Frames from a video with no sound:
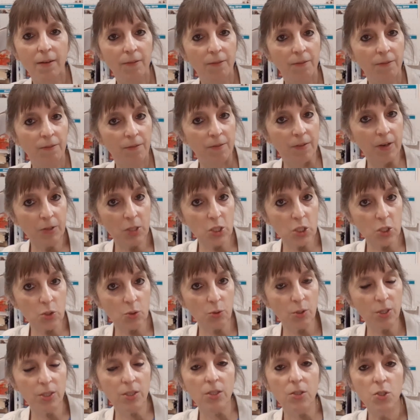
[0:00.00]
very
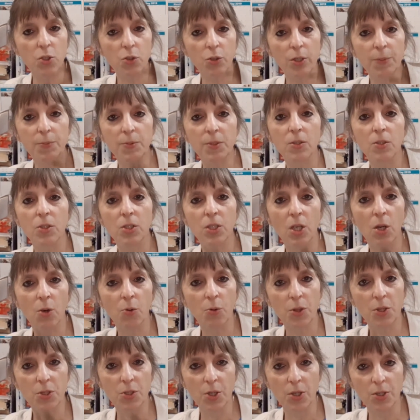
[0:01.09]
short script to go with
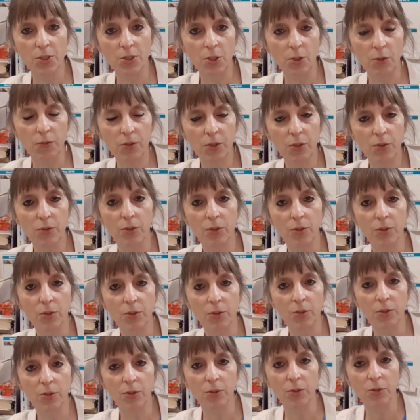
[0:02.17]
the songs that you've chosen.
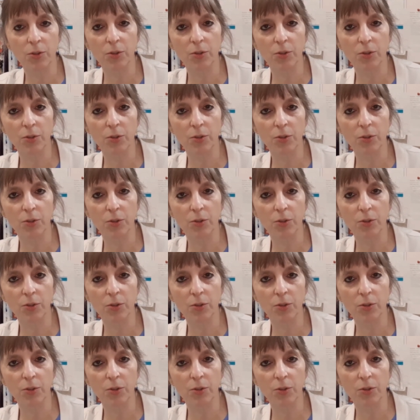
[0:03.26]
For